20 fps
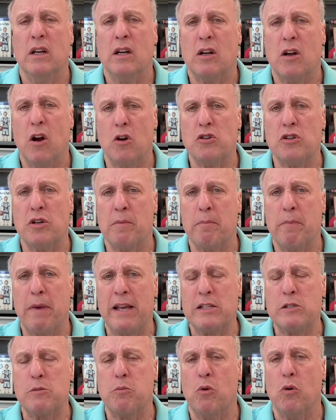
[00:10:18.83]
coaching
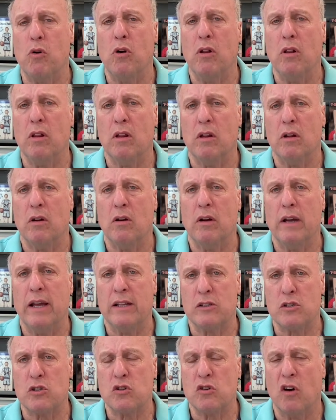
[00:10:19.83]
baseball
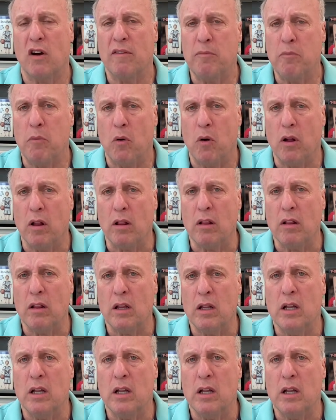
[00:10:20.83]
and softball,